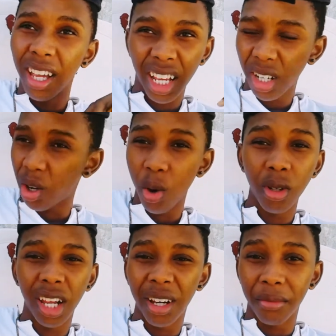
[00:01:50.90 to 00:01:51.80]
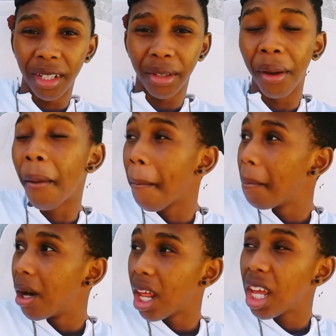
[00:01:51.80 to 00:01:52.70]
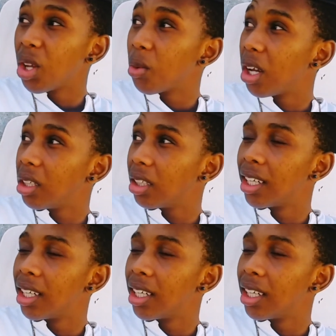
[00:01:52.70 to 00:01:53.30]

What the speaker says: And a whole lot, man. But anyway,